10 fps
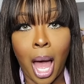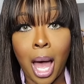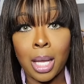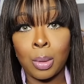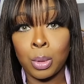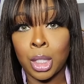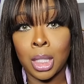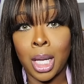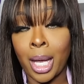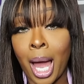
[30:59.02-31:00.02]
I was
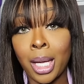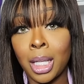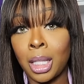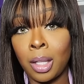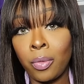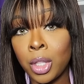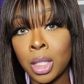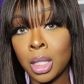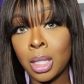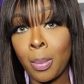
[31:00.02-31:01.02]
just like, I can gift it
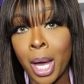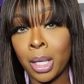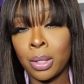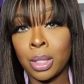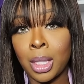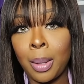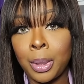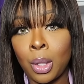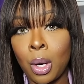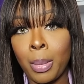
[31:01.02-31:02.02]
to somebody or
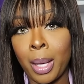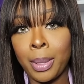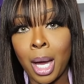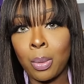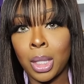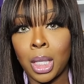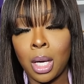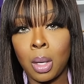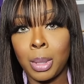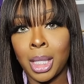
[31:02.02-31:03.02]
something, or maybe I will get
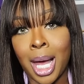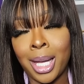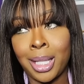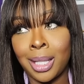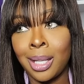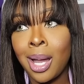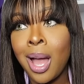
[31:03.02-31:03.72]
home and like it.